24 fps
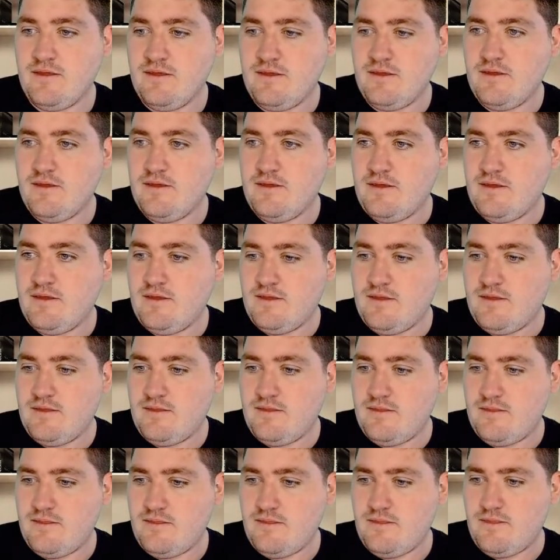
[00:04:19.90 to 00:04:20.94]

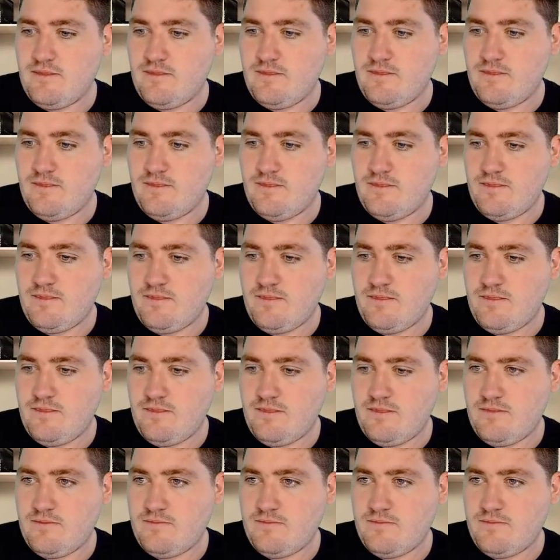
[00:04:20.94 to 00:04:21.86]
(silence)